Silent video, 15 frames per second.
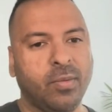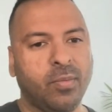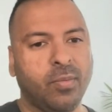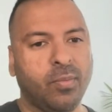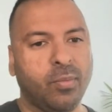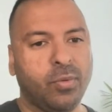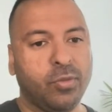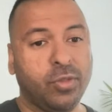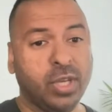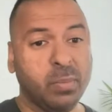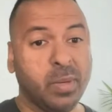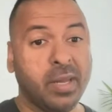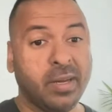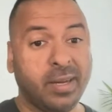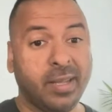when you think
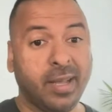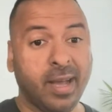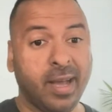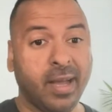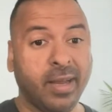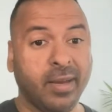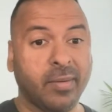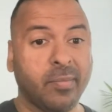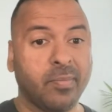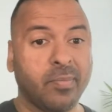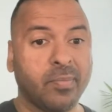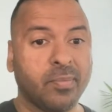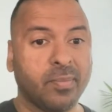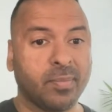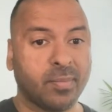about an AI,
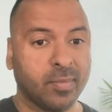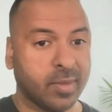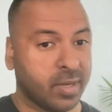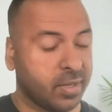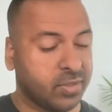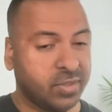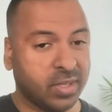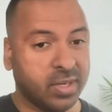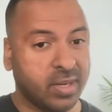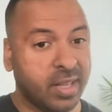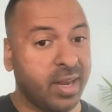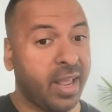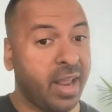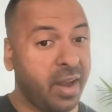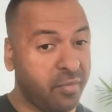like I said,
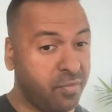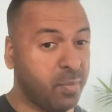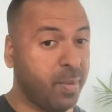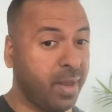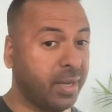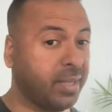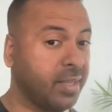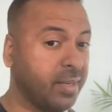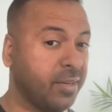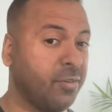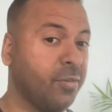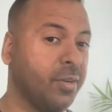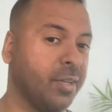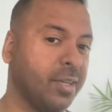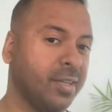not everybody can
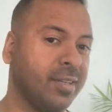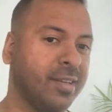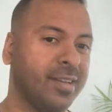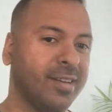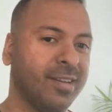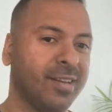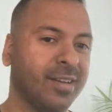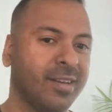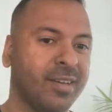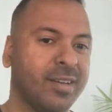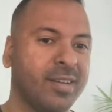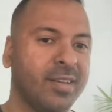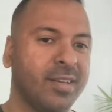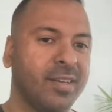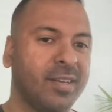agree
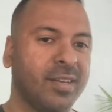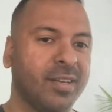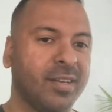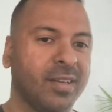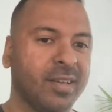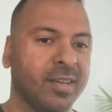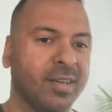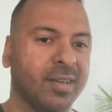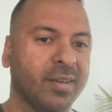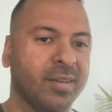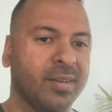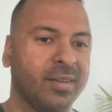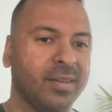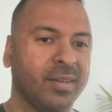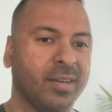uh,
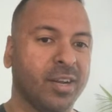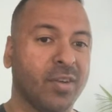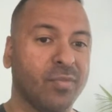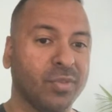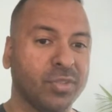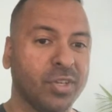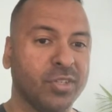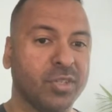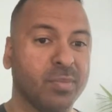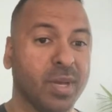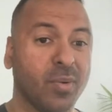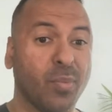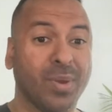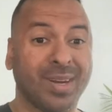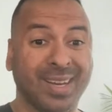in a conversation
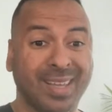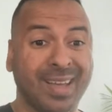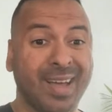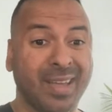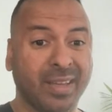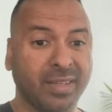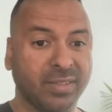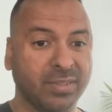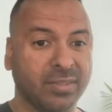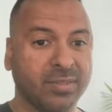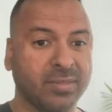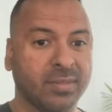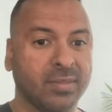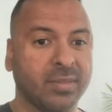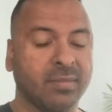about what an AI is,
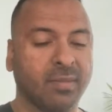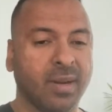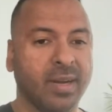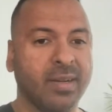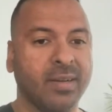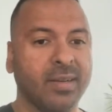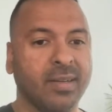right?